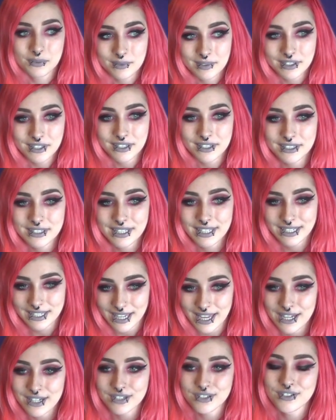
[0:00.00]
oh my god,
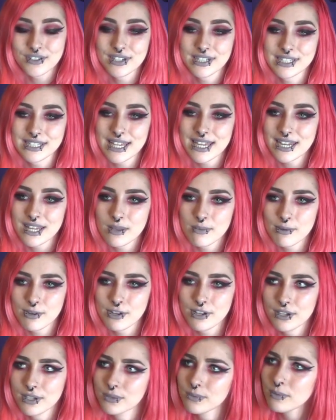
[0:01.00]
like extra excited
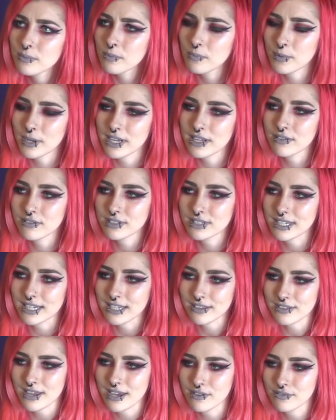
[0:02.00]
about it, because we've been waiting to
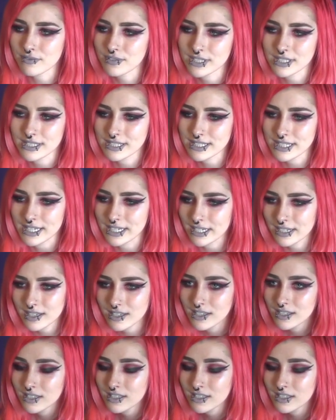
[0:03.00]
get that since like